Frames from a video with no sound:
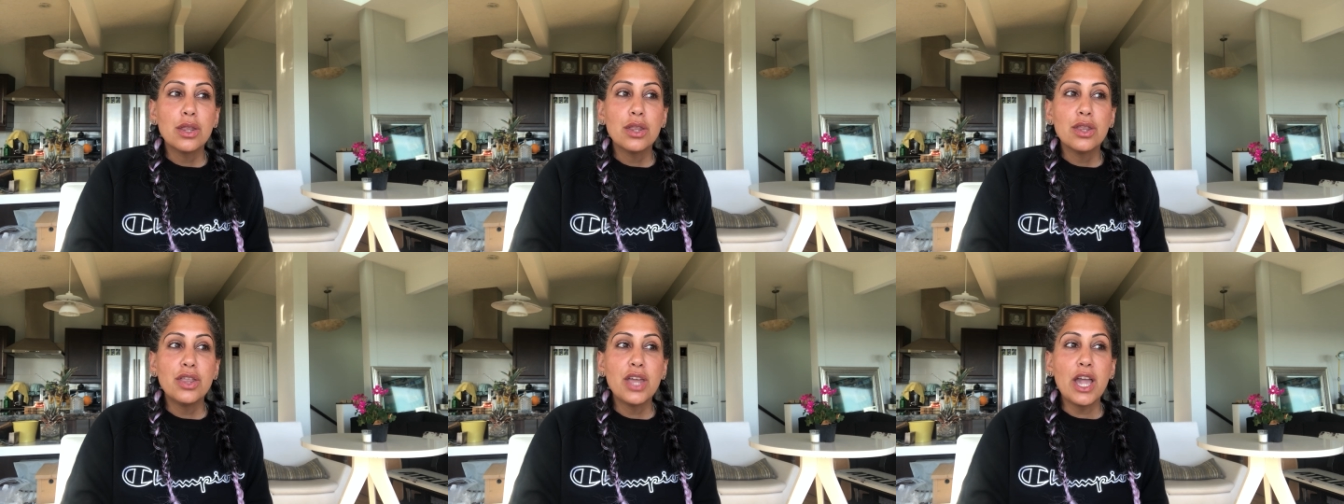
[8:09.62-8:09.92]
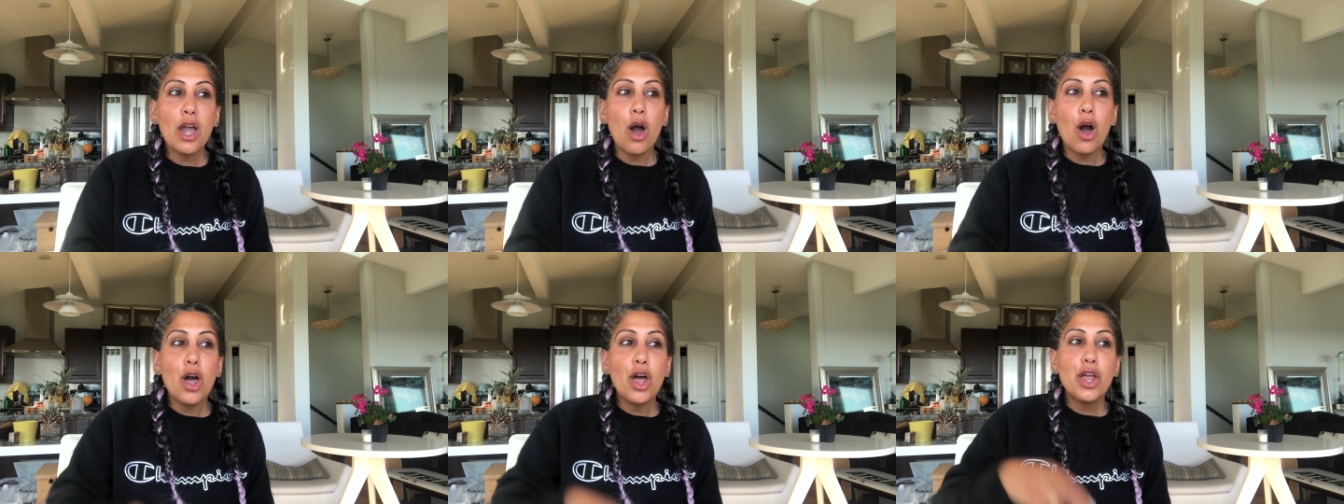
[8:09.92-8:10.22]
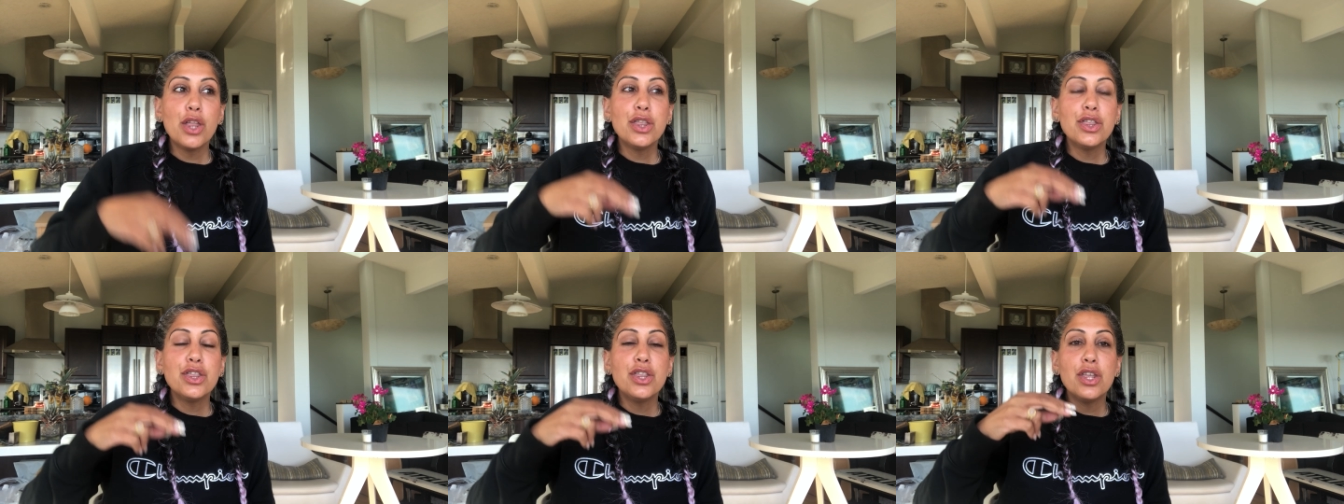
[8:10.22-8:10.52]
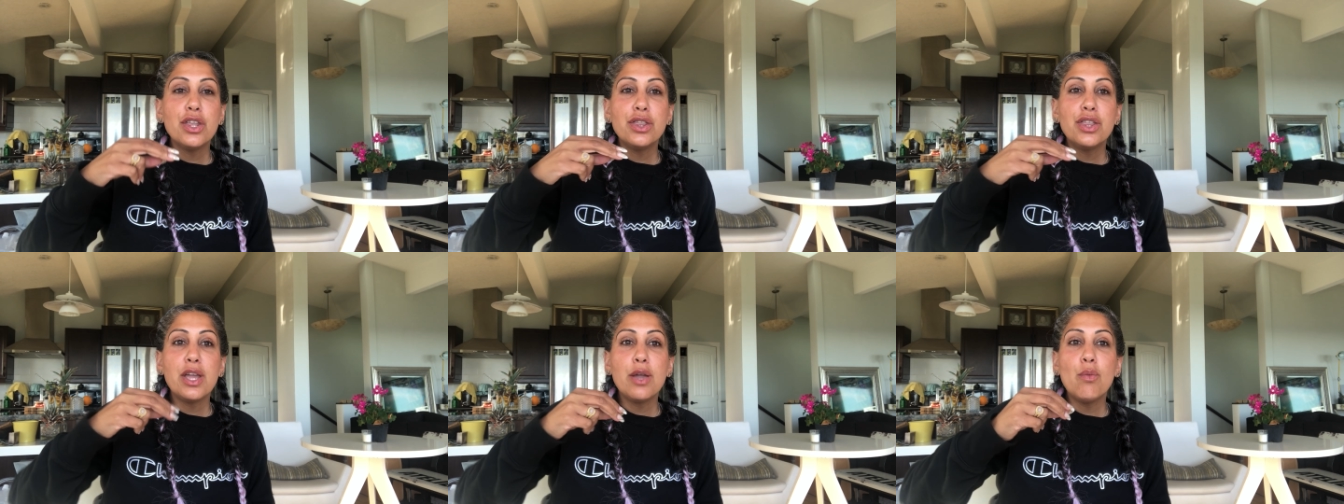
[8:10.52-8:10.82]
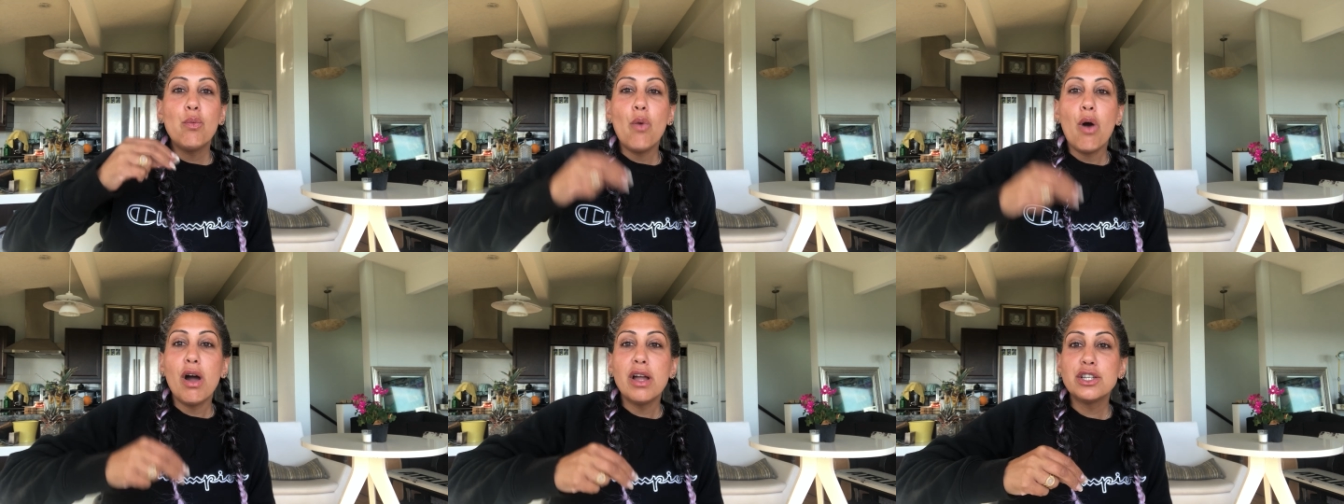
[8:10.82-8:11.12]
they, they
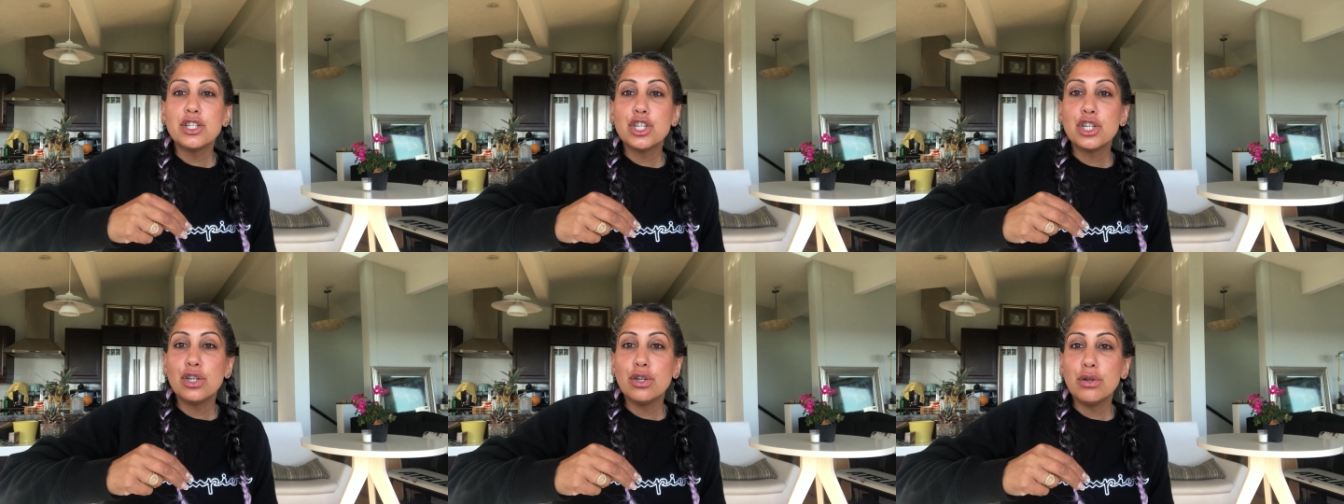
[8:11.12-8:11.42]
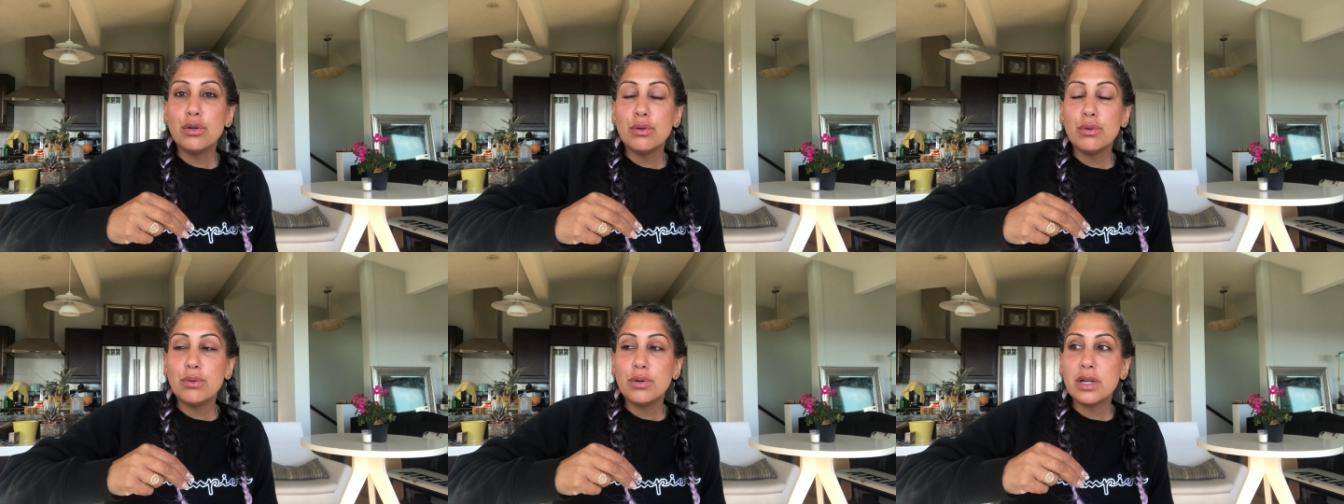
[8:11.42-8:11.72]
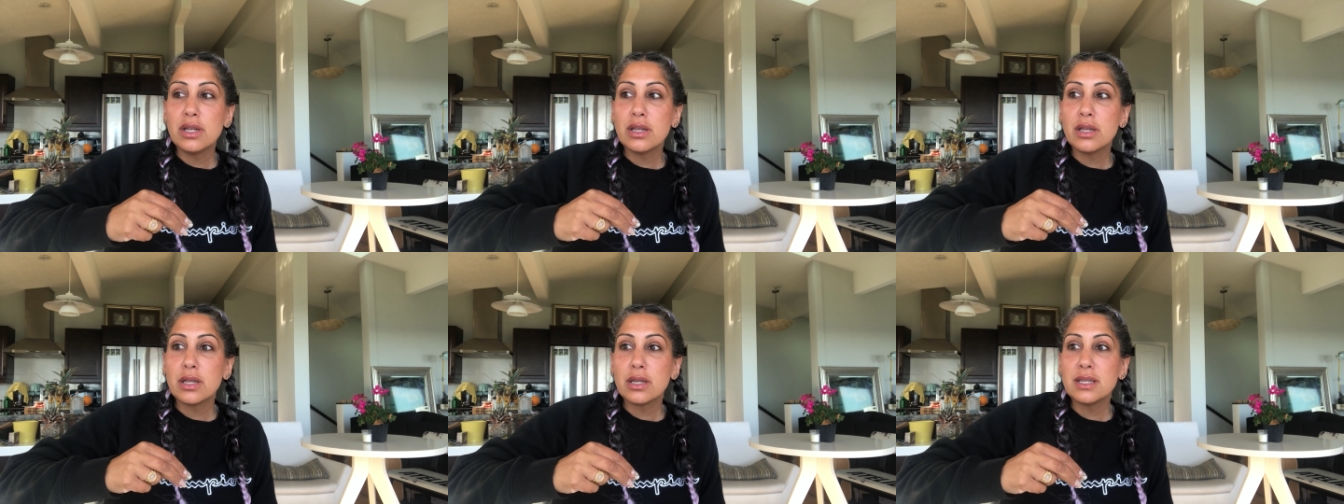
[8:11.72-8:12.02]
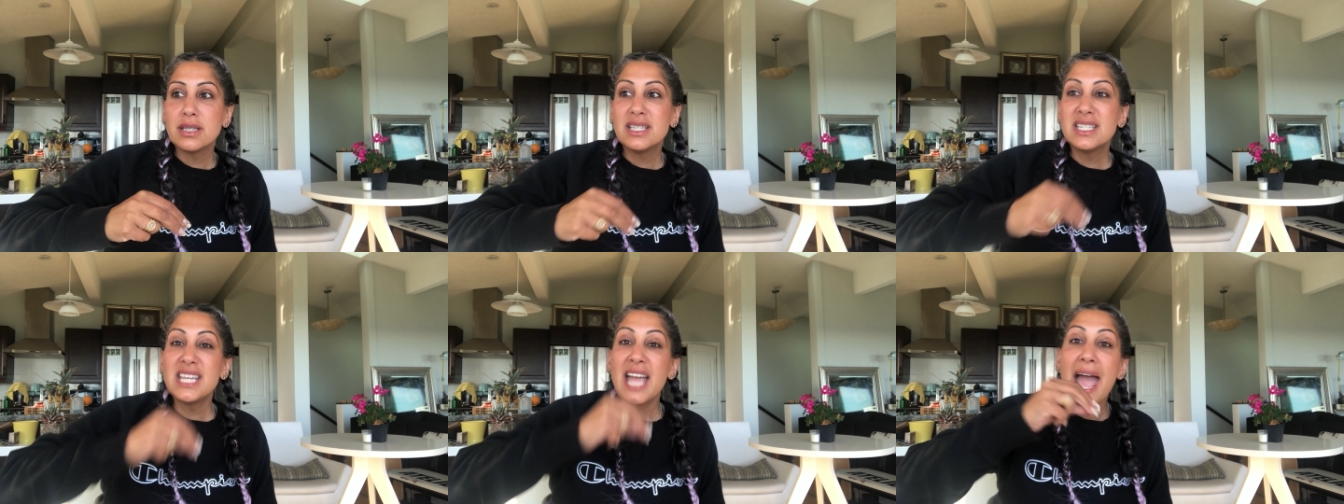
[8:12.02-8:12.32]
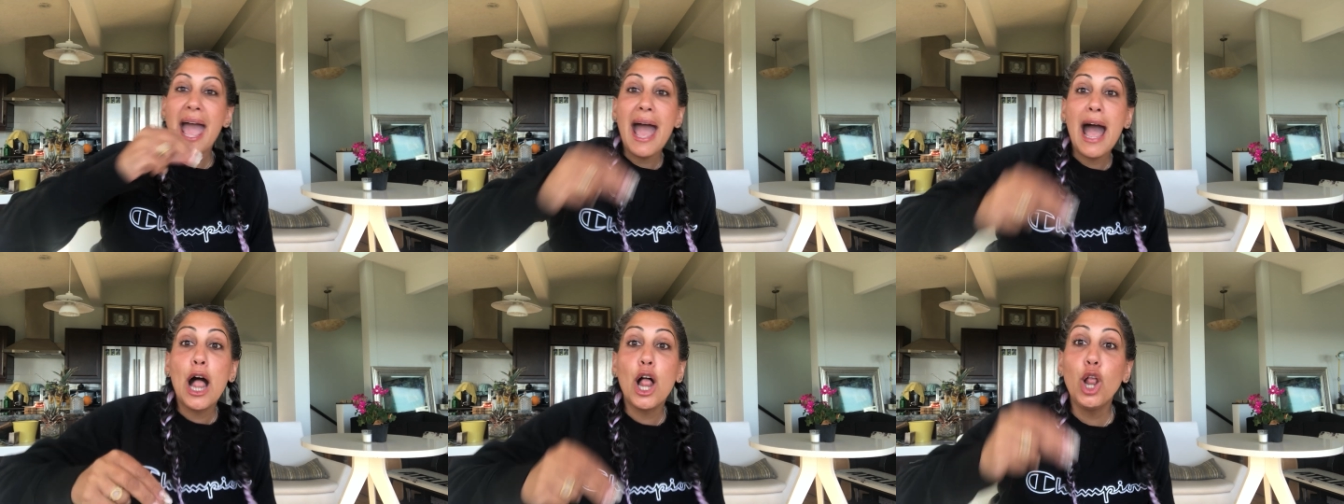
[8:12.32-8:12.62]
want to
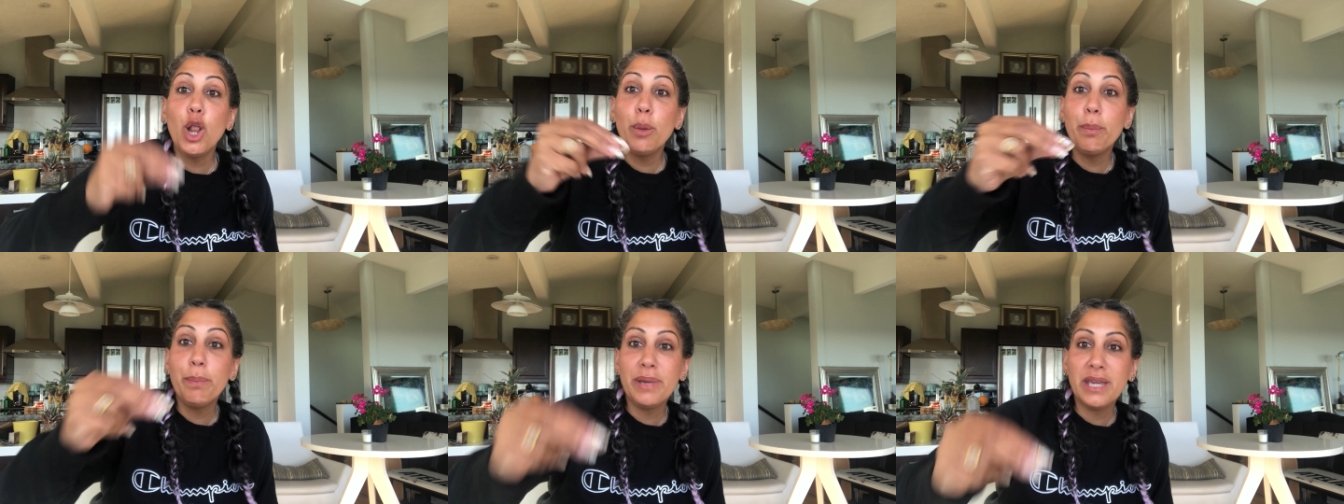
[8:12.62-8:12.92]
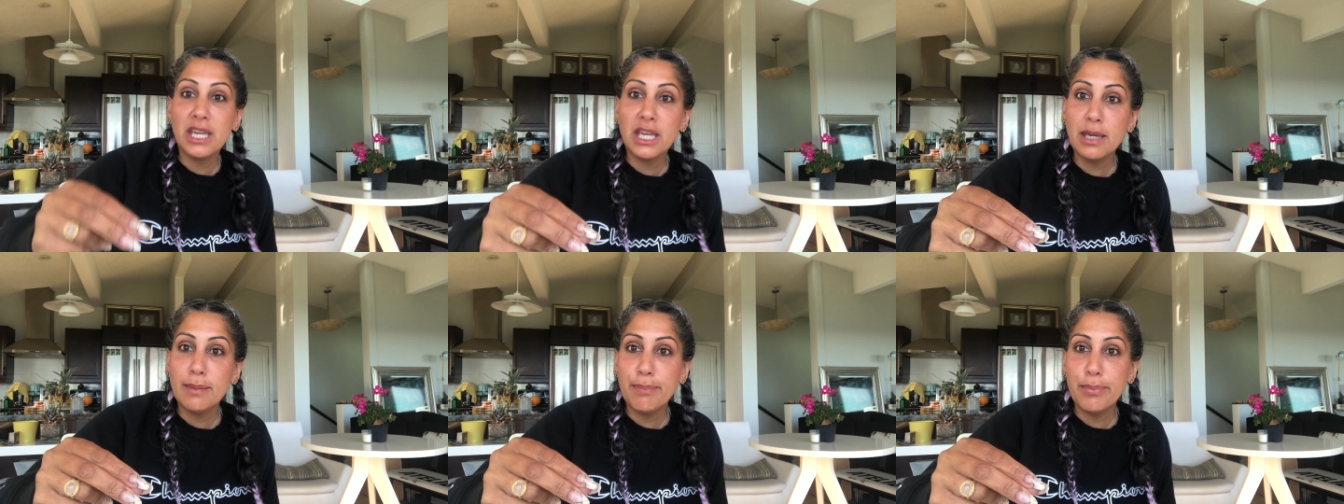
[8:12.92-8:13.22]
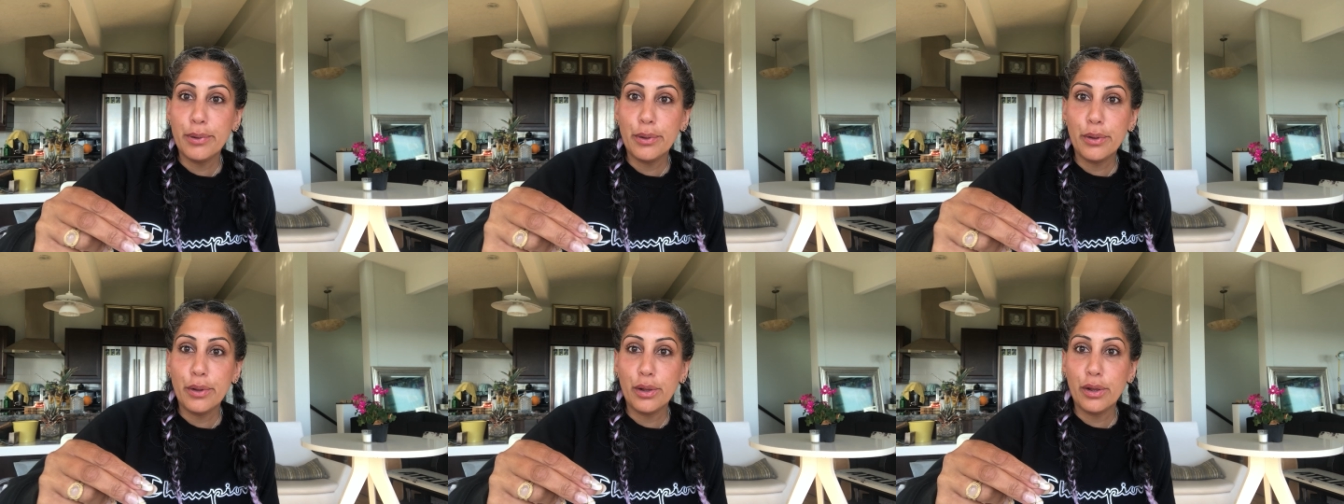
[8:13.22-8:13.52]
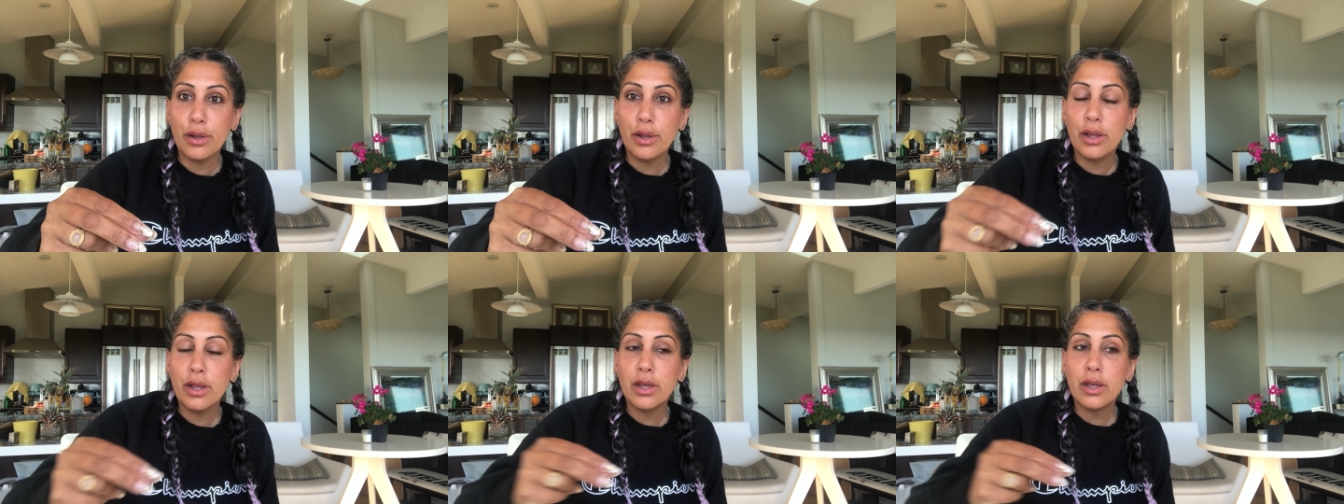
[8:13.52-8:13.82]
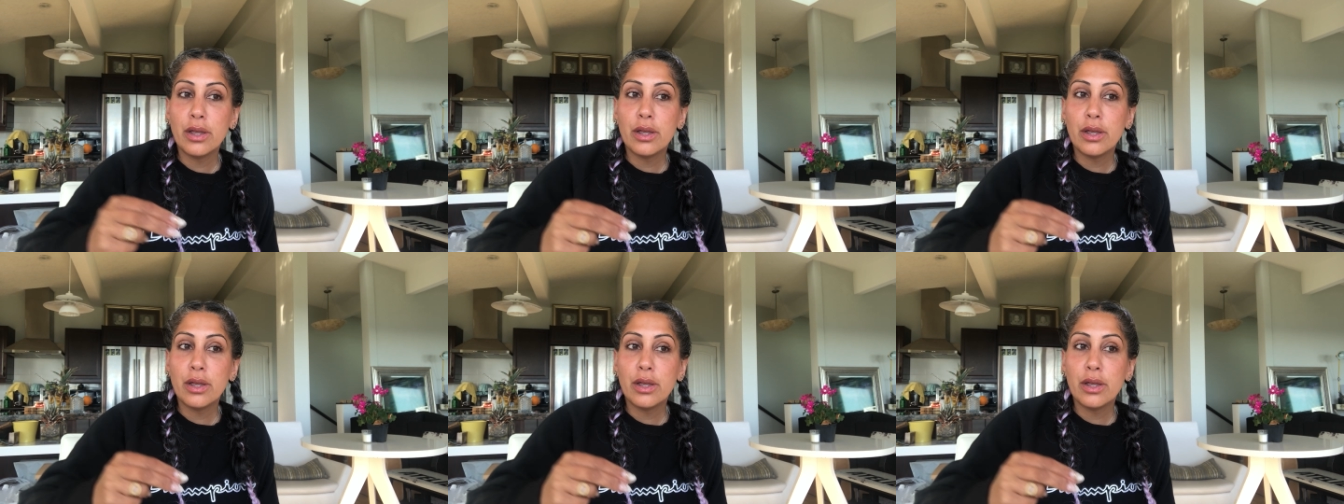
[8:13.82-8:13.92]
tell people